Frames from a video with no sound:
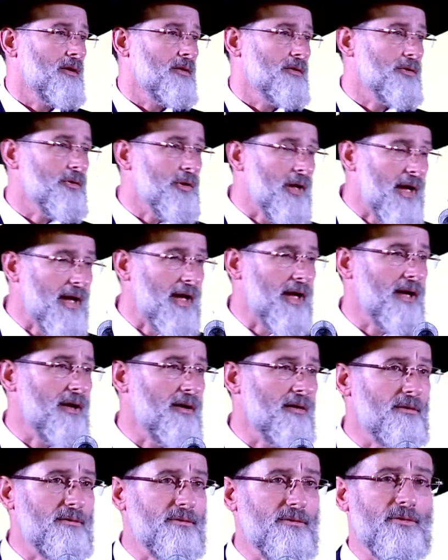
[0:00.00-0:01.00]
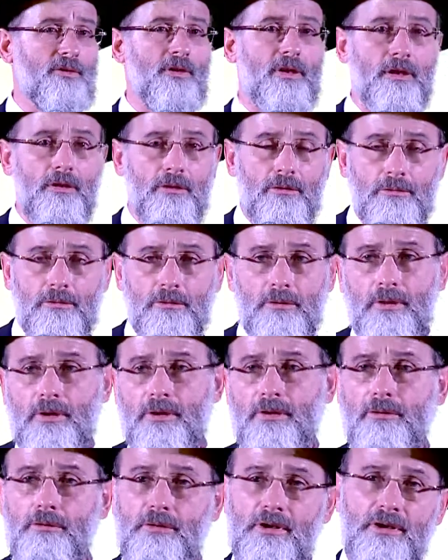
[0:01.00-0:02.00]
to have the
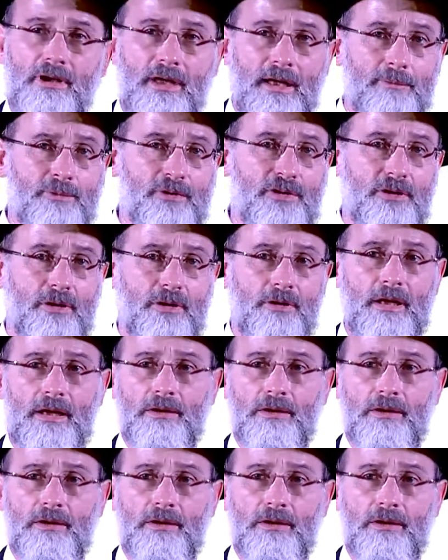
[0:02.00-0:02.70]
geula, the redemption,